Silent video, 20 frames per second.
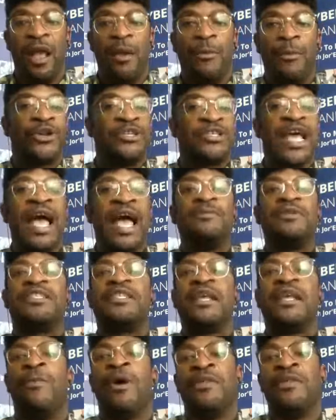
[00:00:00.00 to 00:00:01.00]
Because I'm
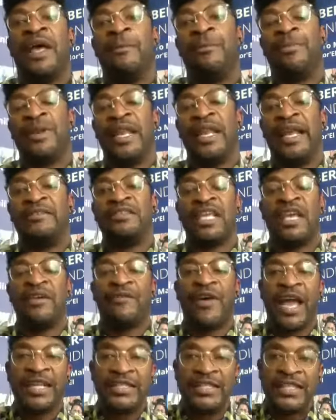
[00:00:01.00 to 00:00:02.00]
someone that believes if
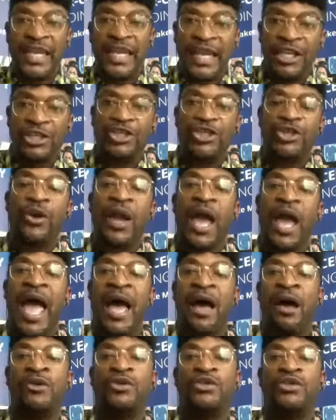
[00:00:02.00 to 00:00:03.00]
I teach you
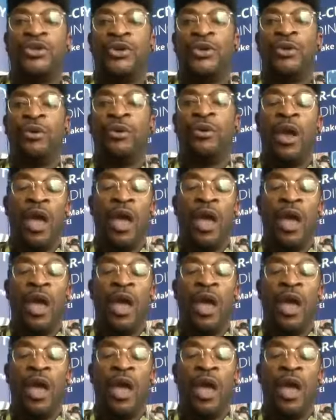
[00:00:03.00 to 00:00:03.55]
how to